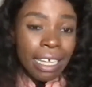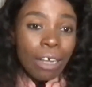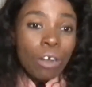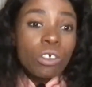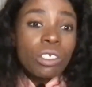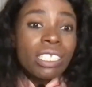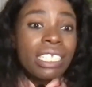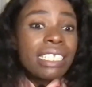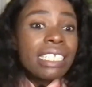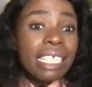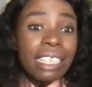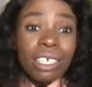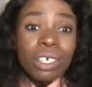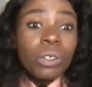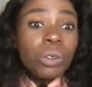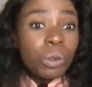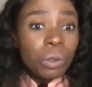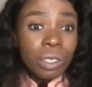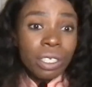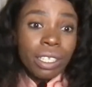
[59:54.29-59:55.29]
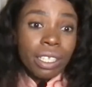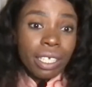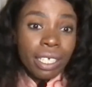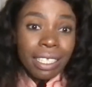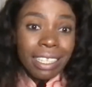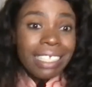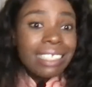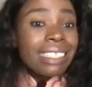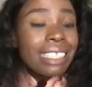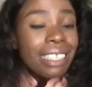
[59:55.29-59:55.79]
Because there's nothing good there.
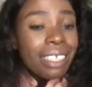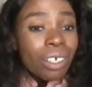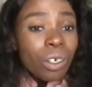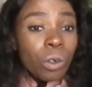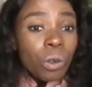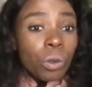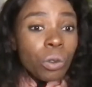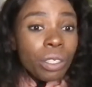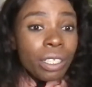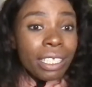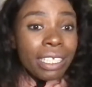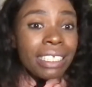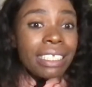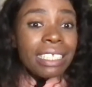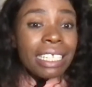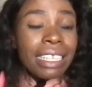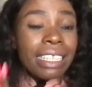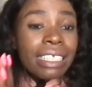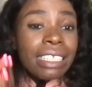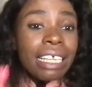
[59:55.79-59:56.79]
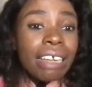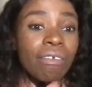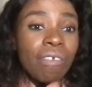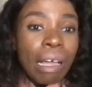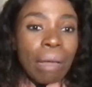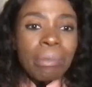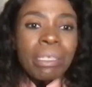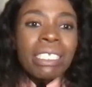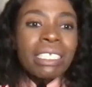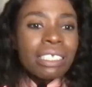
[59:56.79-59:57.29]
There's nothing good. There's nothing that,
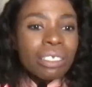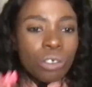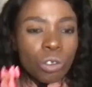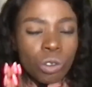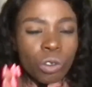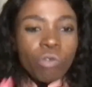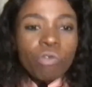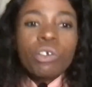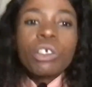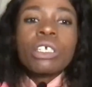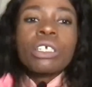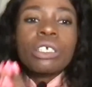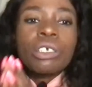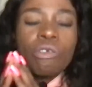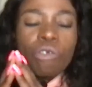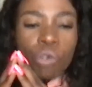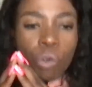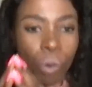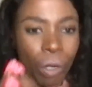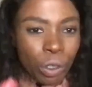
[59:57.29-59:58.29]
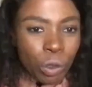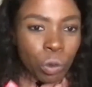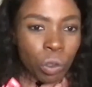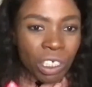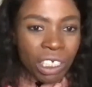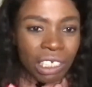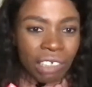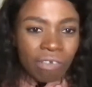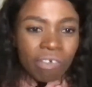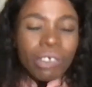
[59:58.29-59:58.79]
I mean, if you want to
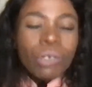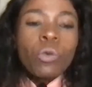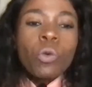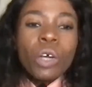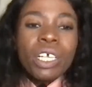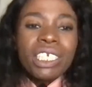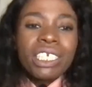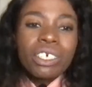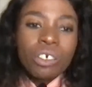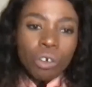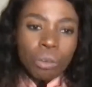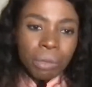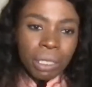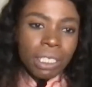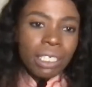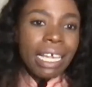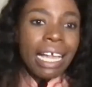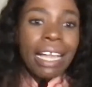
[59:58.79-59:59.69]
watch TV, watch a comedy.